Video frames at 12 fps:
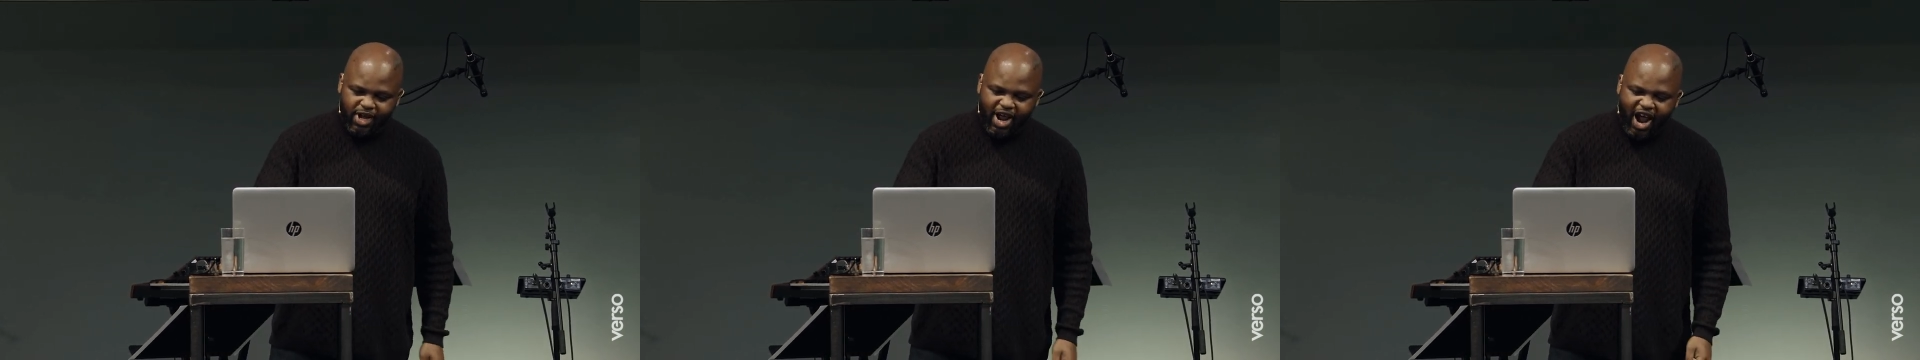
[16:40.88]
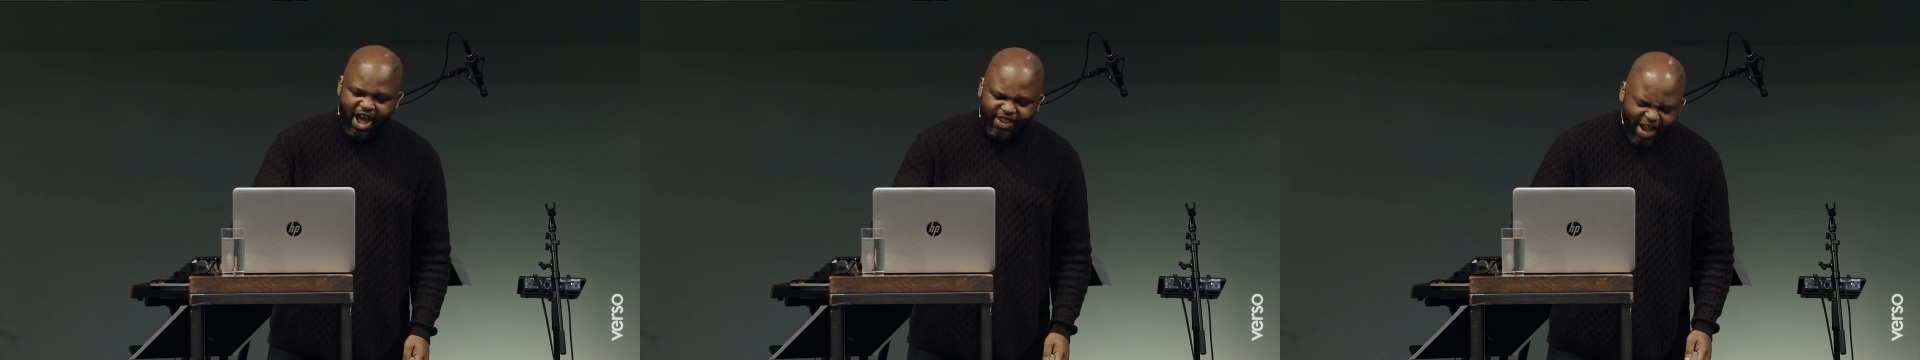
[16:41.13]

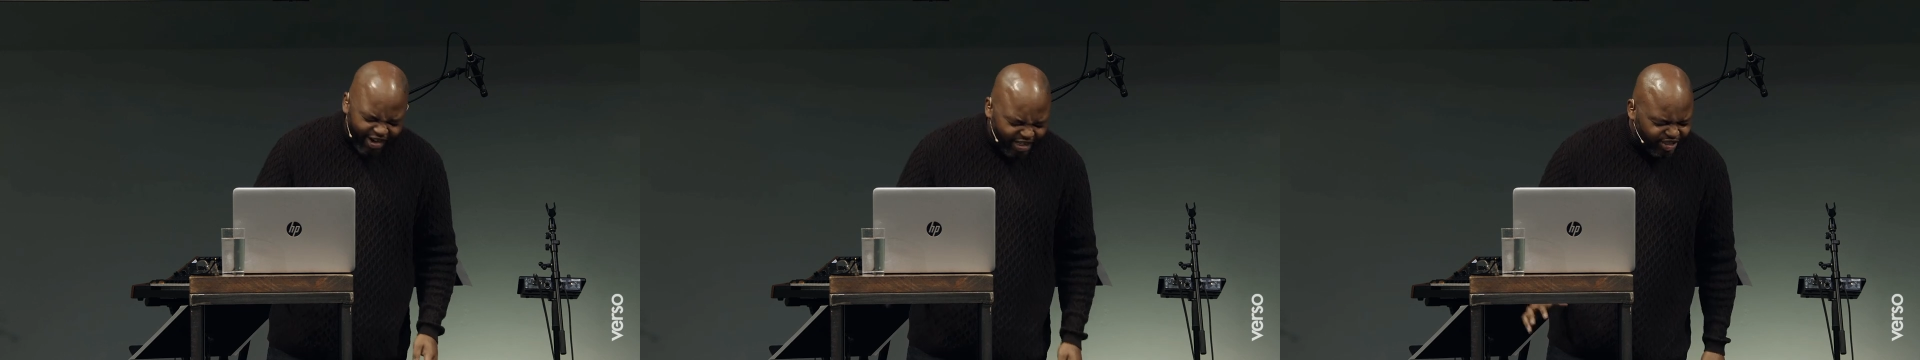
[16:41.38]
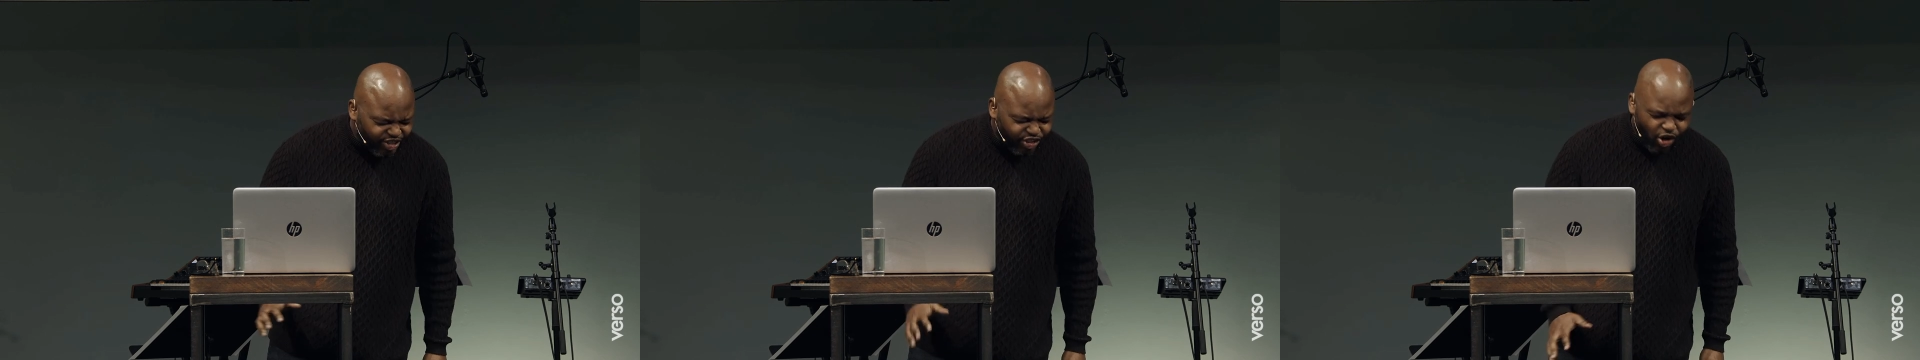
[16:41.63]
And that is
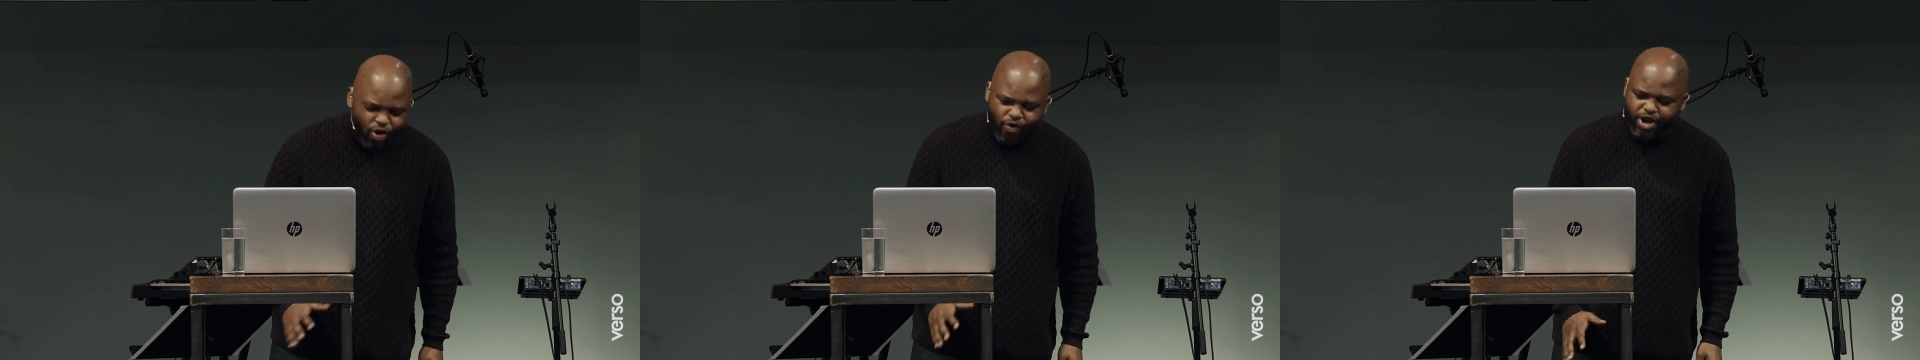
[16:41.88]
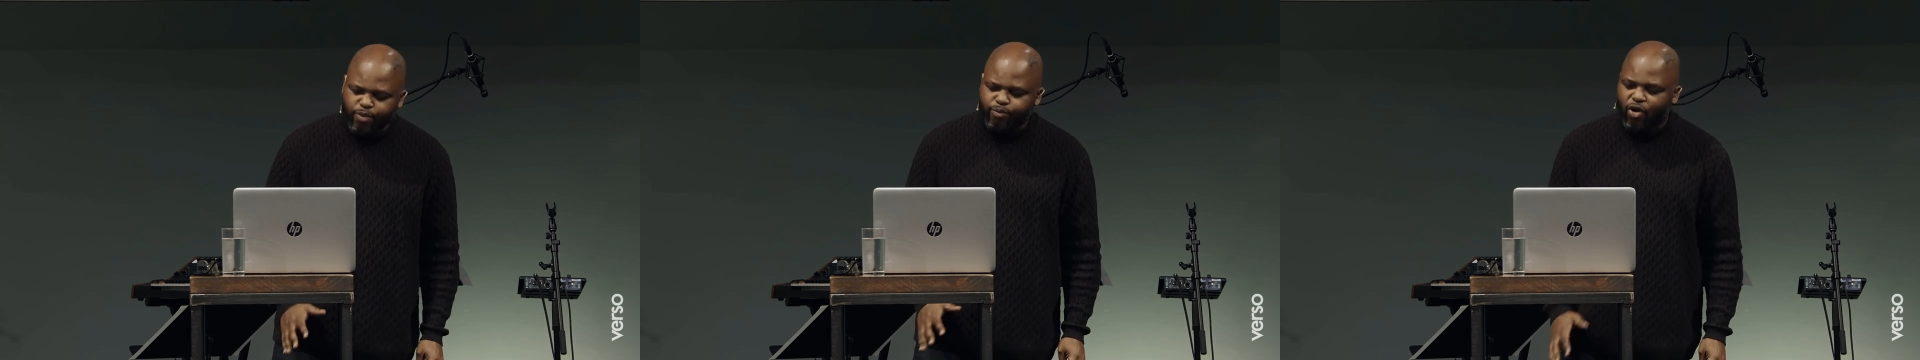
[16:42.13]
so
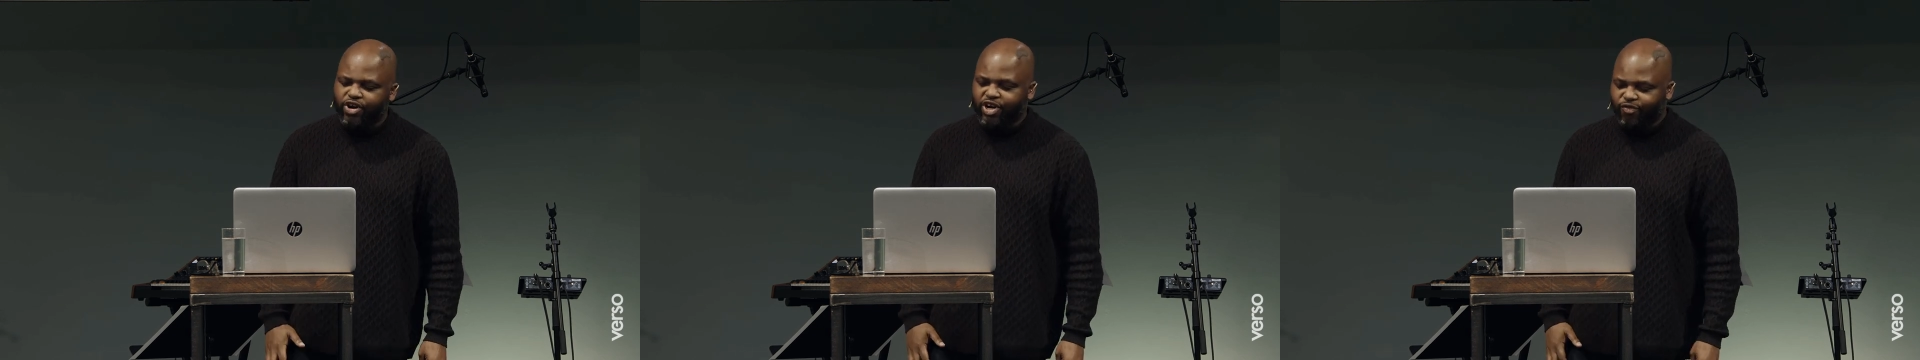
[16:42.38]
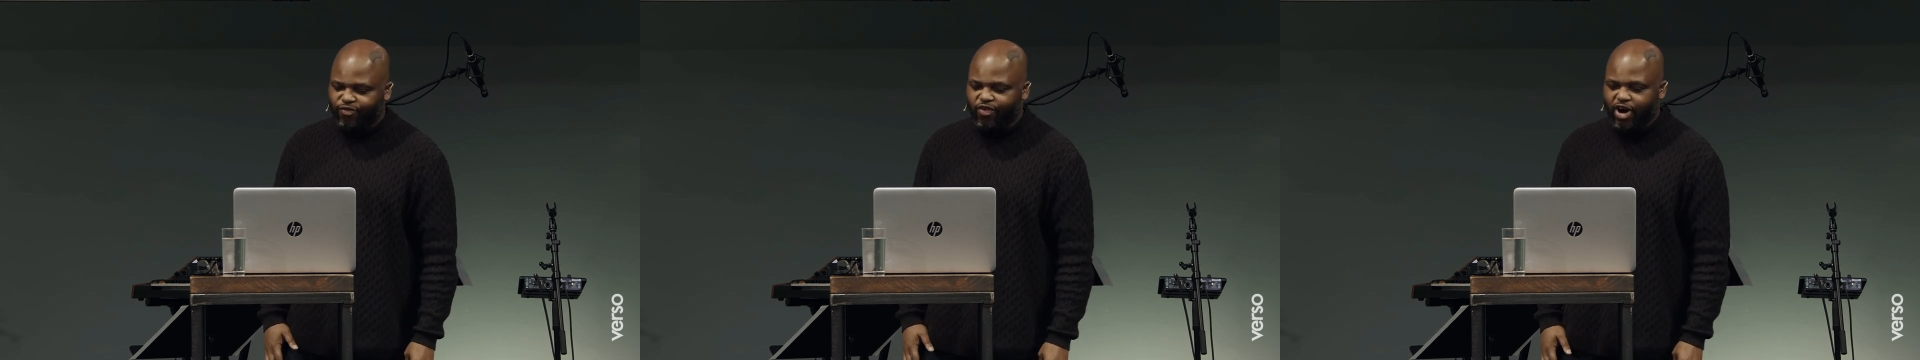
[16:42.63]
important
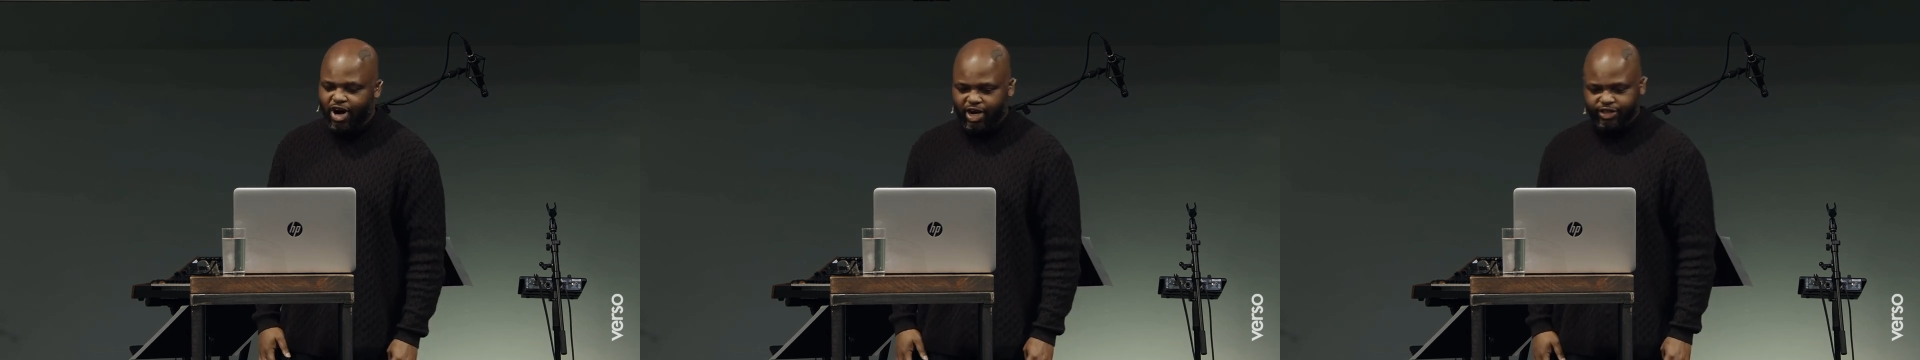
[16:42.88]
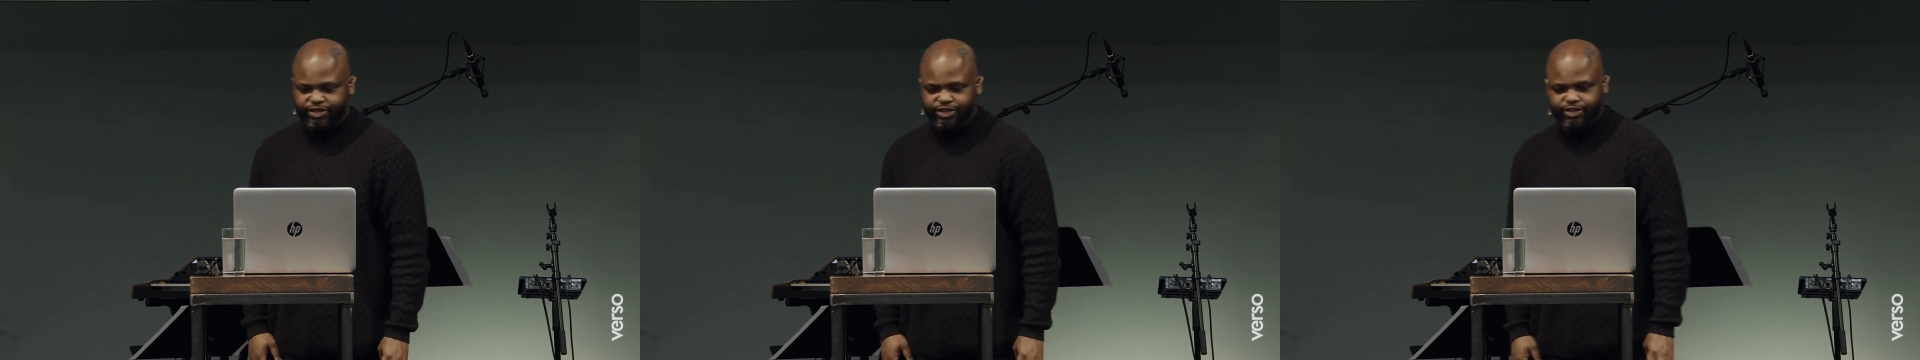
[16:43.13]
for
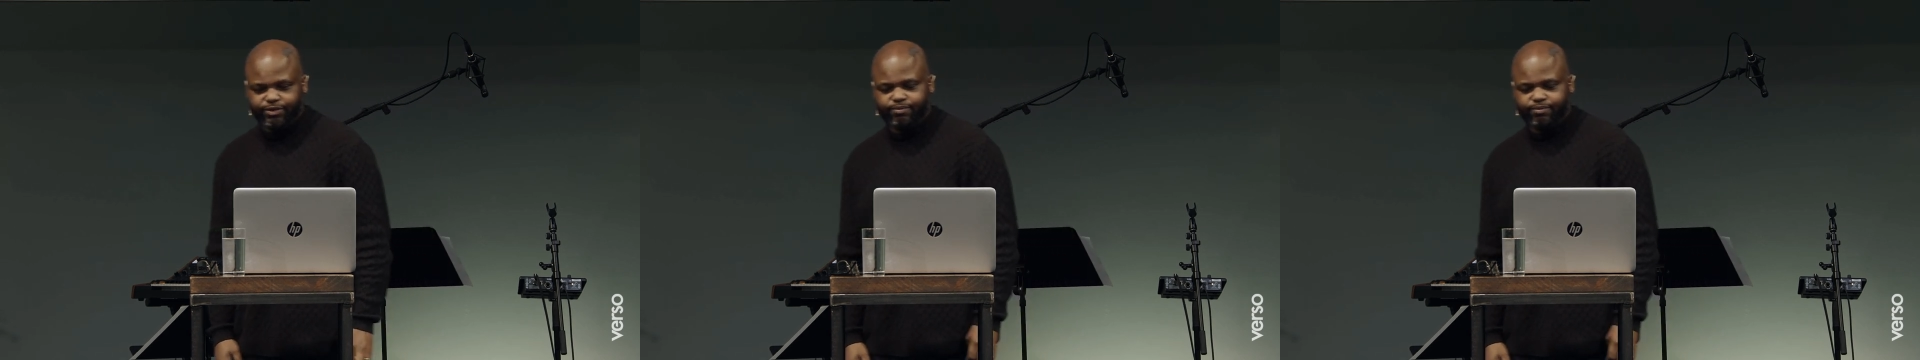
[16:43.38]
us